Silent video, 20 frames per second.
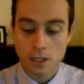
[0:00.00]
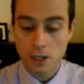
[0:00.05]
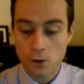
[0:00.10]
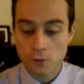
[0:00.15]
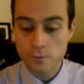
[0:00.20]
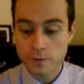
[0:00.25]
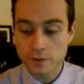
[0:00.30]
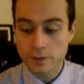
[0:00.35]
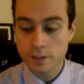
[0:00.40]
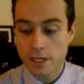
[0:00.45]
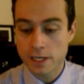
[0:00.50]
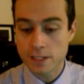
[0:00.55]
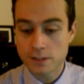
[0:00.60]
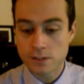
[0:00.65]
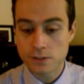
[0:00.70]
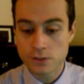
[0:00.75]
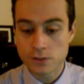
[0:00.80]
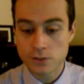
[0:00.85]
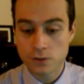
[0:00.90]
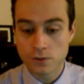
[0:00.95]
I hope you guys
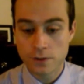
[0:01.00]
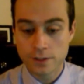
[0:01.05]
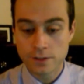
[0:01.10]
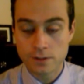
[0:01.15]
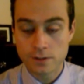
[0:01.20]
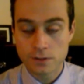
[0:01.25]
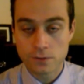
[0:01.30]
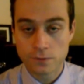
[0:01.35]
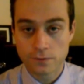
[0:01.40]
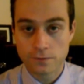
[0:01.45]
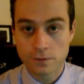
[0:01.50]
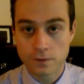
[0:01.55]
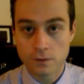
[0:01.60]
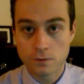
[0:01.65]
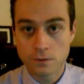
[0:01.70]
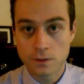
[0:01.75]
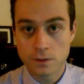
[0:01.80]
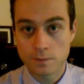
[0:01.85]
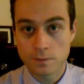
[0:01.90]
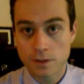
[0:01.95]
enjoyed this
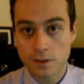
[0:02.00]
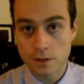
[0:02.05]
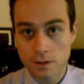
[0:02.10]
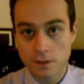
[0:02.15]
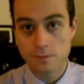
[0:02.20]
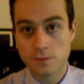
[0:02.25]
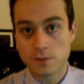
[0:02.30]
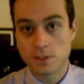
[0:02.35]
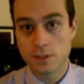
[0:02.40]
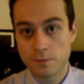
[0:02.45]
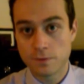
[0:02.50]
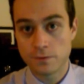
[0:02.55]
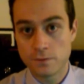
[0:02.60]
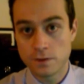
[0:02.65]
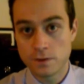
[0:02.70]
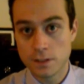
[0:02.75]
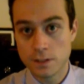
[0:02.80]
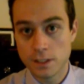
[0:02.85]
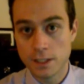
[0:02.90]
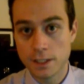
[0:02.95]
review. Give me a thumbs up if
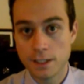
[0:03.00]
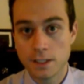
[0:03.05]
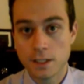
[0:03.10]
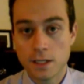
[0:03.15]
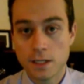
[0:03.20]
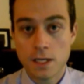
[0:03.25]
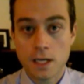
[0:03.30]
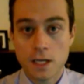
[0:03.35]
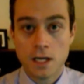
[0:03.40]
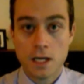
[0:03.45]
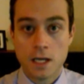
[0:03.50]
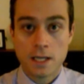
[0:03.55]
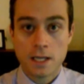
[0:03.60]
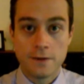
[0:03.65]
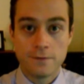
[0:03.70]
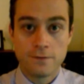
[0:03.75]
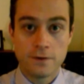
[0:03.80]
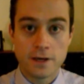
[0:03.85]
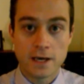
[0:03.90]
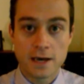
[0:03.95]
you did.
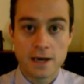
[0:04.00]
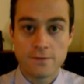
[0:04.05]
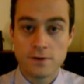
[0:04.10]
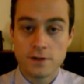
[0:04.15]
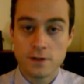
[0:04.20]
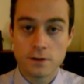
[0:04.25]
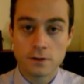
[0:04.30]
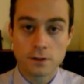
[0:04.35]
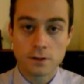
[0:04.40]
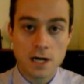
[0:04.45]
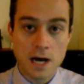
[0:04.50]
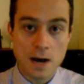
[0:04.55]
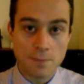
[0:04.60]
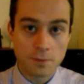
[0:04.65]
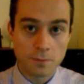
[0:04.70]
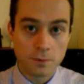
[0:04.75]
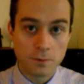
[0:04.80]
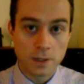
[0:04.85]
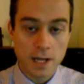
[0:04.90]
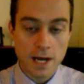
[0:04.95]
If you have any other
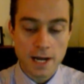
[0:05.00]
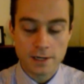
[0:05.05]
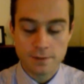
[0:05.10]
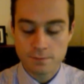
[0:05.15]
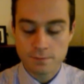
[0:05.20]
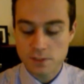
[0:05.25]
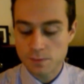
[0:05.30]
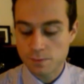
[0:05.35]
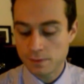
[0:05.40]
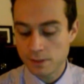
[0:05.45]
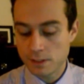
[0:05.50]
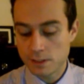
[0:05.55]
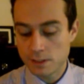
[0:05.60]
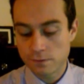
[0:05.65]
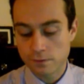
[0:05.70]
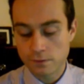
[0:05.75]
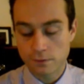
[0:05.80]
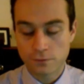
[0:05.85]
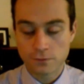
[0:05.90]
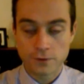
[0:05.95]
comparable items, please
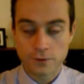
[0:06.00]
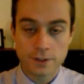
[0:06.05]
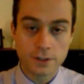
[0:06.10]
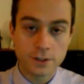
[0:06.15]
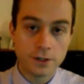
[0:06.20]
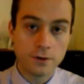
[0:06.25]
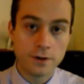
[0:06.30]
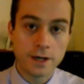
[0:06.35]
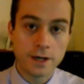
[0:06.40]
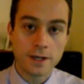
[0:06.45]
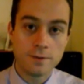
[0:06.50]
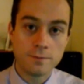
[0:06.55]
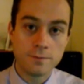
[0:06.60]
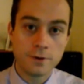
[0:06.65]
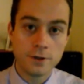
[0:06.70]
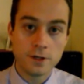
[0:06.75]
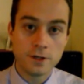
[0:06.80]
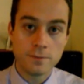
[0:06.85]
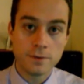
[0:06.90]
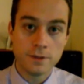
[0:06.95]
feel free to go and
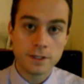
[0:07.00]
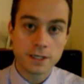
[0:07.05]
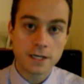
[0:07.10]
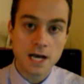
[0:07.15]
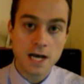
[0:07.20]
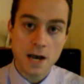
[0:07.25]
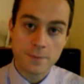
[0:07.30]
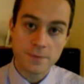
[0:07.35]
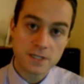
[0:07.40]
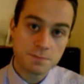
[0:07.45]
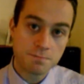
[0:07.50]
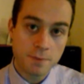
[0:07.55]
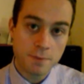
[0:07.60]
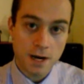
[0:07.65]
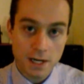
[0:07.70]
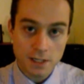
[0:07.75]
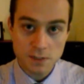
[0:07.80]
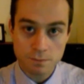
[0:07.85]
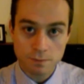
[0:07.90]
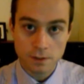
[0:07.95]
put them in the comments
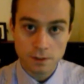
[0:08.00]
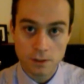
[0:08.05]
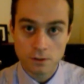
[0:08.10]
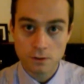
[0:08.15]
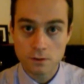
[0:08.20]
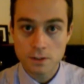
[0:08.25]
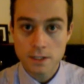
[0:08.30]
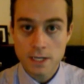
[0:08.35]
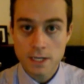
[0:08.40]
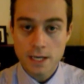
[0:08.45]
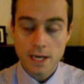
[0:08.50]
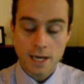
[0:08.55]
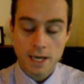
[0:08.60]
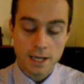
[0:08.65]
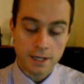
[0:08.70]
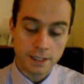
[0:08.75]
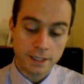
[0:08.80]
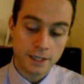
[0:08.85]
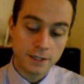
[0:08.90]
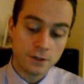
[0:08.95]
box below.
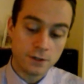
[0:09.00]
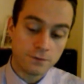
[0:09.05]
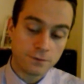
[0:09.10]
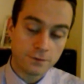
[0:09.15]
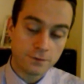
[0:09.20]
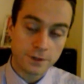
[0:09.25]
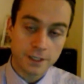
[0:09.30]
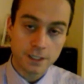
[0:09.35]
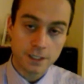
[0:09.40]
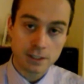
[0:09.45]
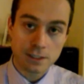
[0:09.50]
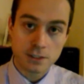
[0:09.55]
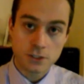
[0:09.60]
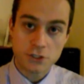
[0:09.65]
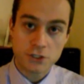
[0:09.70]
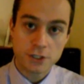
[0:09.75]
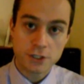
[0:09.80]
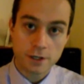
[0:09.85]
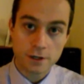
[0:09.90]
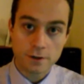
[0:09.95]
And again, don't forget to
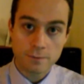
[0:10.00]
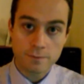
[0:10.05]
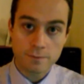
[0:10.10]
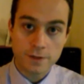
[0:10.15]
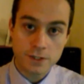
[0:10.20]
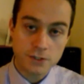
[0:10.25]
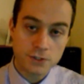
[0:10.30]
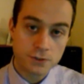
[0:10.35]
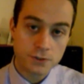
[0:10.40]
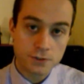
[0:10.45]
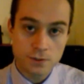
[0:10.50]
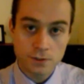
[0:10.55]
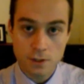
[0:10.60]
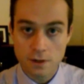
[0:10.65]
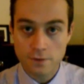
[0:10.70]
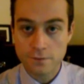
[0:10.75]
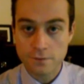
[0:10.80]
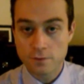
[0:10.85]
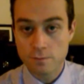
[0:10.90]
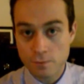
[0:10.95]
share pictures
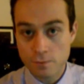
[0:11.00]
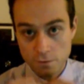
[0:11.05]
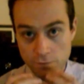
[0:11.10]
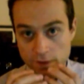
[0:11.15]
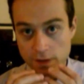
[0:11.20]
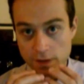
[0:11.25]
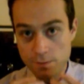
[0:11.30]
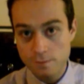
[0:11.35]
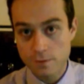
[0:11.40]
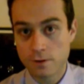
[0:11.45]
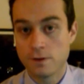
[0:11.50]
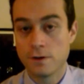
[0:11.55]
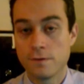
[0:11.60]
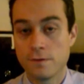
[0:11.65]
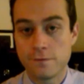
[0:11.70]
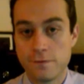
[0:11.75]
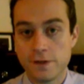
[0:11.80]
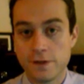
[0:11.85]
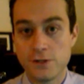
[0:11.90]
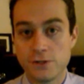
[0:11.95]
of your Movember
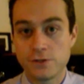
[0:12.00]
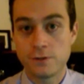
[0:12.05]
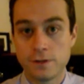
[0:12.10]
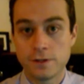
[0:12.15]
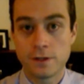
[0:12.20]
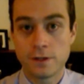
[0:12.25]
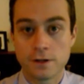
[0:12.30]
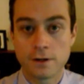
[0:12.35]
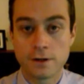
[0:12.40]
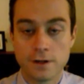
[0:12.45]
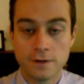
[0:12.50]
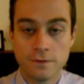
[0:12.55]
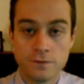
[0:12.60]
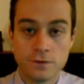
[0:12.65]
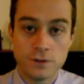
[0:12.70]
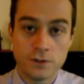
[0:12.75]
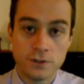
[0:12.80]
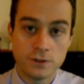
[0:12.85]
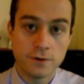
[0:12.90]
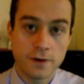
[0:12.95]
facial hair if
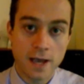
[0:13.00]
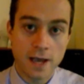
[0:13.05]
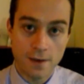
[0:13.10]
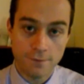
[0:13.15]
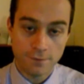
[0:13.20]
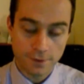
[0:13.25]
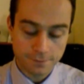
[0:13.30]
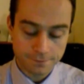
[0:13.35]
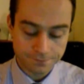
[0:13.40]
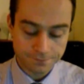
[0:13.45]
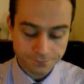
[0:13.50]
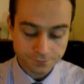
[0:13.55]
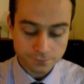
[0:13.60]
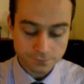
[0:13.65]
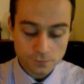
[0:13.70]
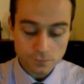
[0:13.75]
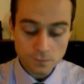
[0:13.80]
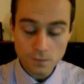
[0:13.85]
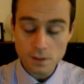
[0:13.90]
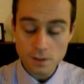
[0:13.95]
you do have it.
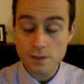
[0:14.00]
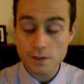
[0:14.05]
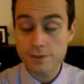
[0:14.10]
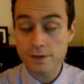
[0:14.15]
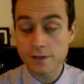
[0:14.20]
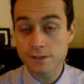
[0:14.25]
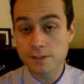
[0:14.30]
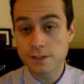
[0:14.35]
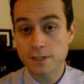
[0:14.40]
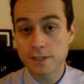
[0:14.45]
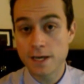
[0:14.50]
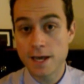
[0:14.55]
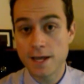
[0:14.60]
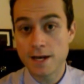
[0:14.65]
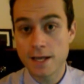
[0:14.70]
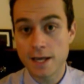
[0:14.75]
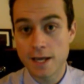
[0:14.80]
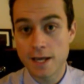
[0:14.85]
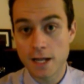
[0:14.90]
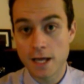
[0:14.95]
Thanks again,
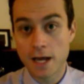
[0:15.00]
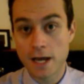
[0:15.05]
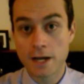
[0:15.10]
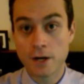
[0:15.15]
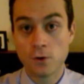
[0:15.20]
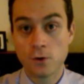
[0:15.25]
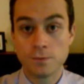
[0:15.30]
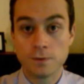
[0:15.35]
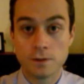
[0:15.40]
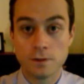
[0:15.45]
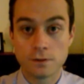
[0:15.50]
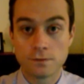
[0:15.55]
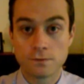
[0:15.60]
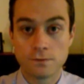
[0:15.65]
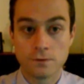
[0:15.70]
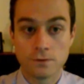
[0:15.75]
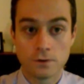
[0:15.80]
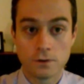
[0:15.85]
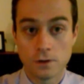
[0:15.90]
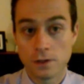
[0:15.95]
and I hope to look
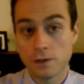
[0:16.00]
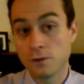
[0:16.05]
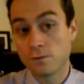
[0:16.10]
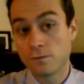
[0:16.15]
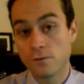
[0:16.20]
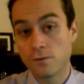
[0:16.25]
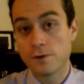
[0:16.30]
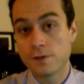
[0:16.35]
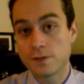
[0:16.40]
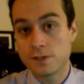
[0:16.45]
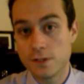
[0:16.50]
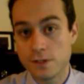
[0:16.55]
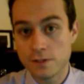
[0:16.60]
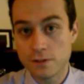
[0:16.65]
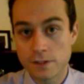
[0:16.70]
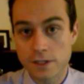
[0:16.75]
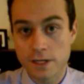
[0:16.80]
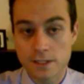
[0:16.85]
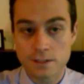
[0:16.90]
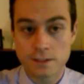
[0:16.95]
forward to seeing you
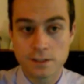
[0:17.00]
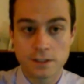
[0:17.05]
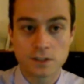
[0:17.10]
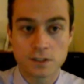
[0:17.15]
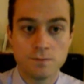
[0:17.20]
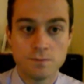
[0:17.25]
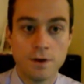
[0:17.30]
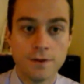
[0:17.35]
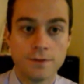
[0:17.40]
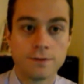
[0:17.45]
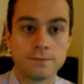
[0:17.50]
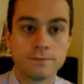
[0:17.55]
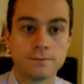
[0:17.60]
guys next month.